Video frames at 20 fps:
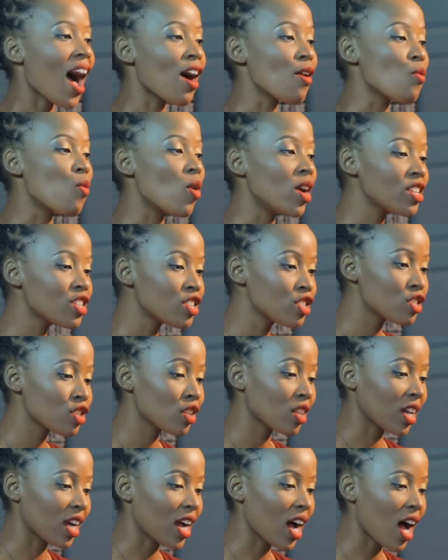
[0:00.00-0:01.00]
I went
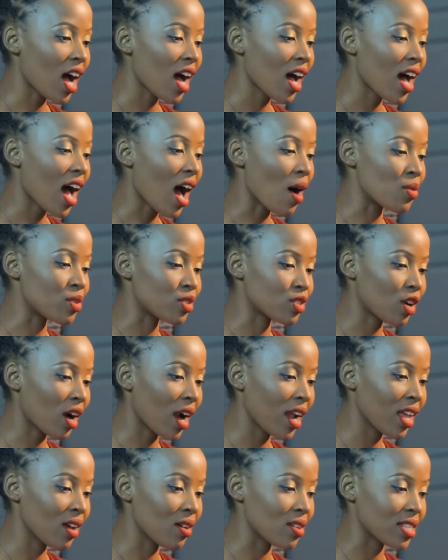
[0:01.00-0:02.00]
into the car, I was
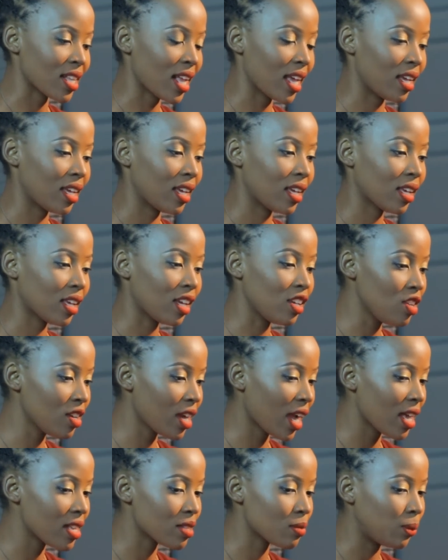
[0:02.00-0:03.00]
crying. I was like, can
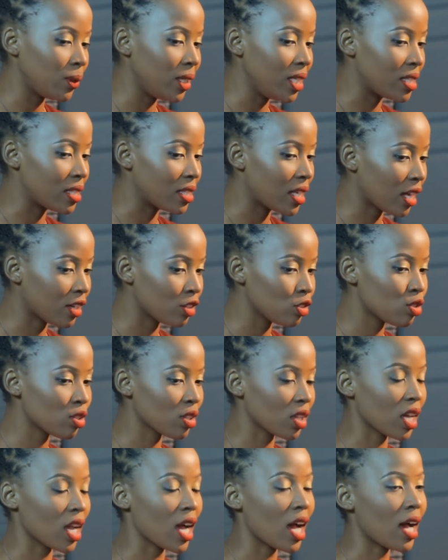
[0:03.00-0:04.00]
you guys please get
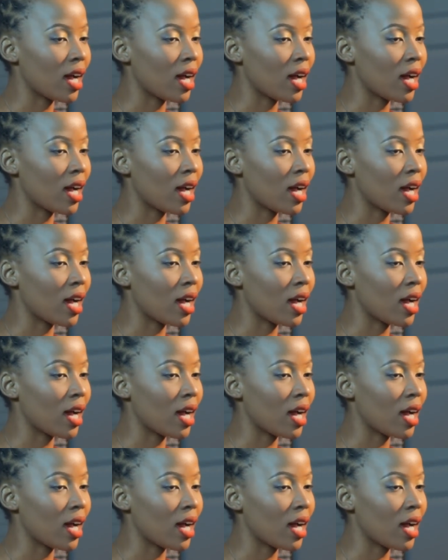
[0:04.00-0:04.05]
into the